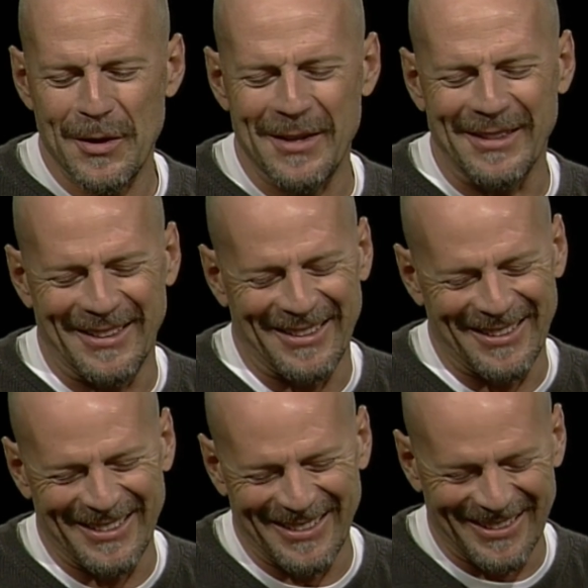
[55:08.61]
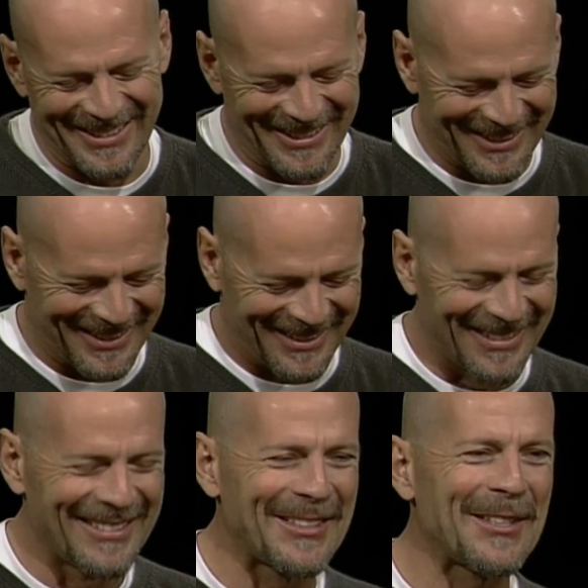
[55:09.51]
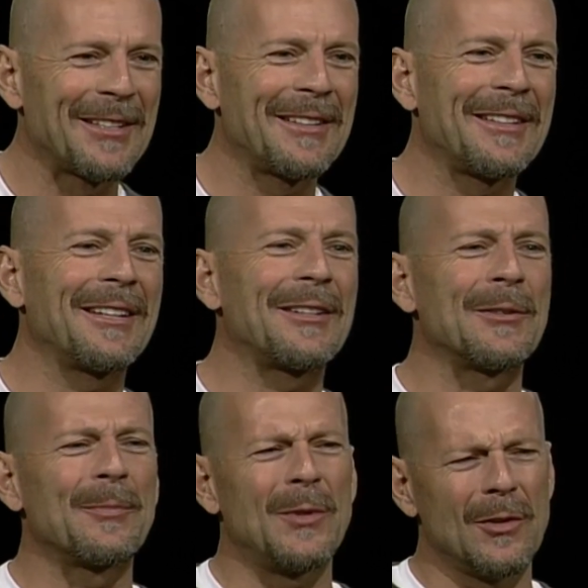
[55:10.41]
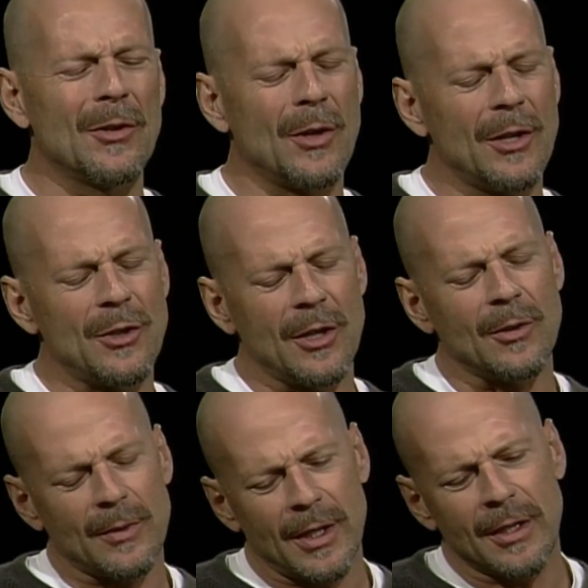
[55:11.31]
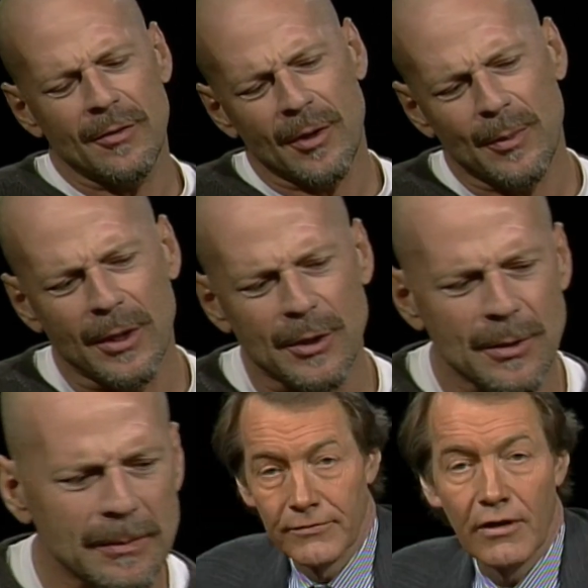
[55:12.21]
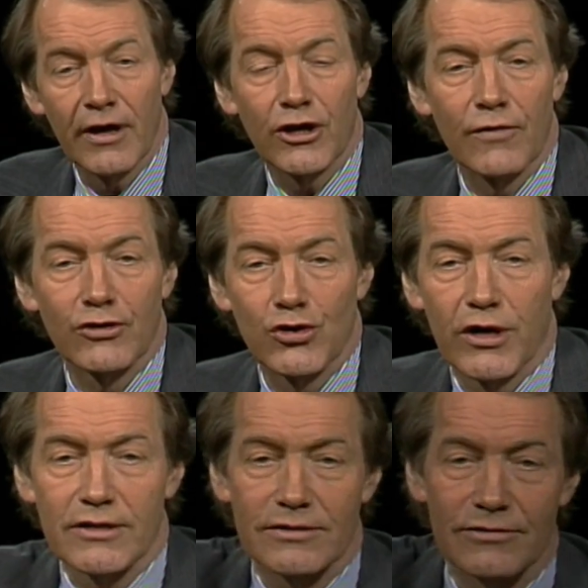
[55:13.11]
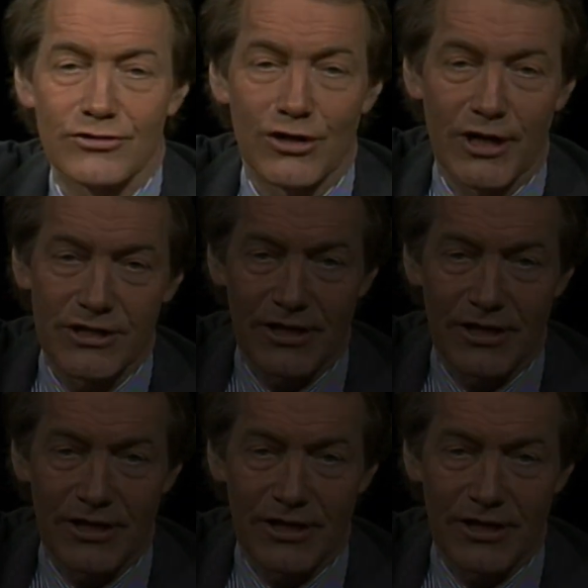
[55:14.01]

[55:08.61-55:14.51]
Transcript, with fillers: theater. theater. Don't miss it. Thank you. Thank you have a great show. Thank Pleasure. you very much. Thank you. Thank you for joining us. See you next